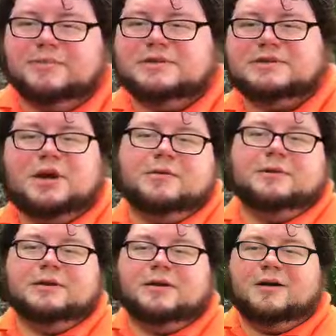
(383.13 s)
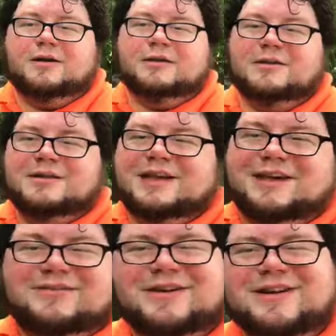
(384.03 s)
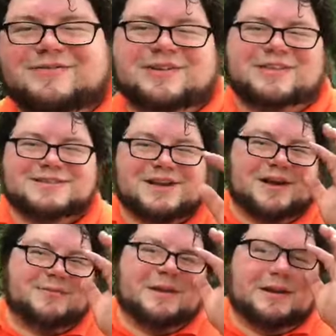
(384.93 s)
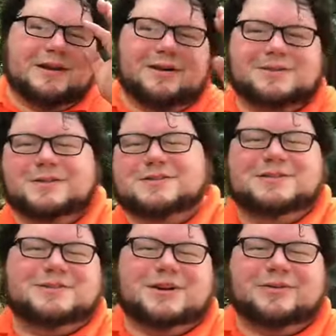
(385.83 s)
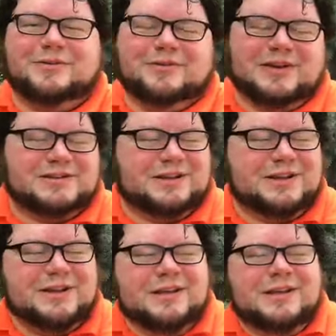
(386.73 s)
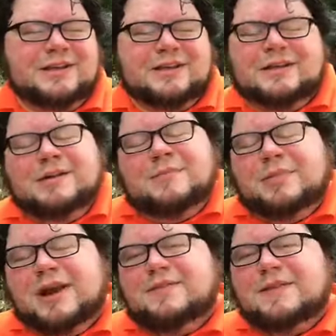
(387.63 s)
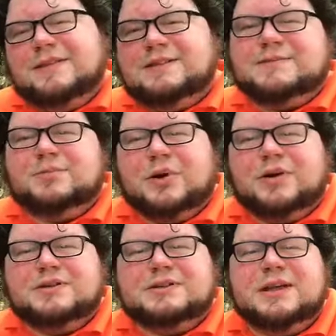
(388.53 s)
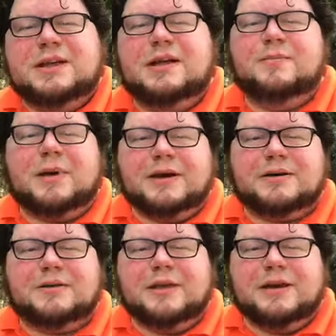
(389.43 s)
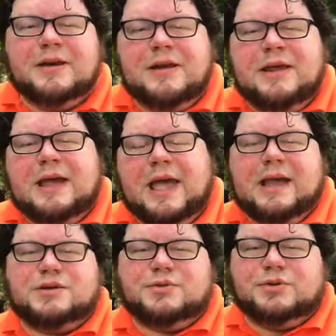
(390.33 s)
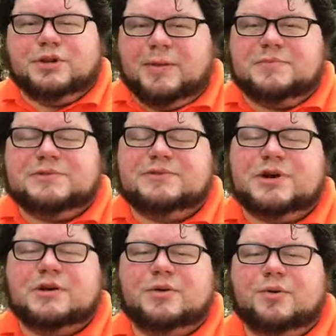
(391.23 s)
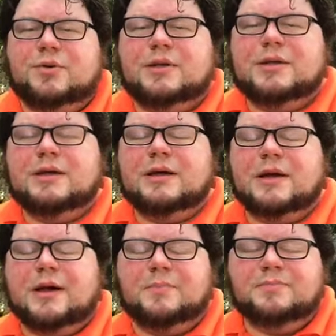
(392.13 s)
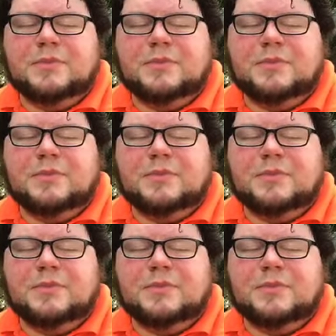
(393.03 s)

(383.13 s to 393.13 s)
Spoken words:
It's carbon. Everything's carbon, and it all turns into charcoal eventually. But I feel that this burns better than actual lumps of charcoal. I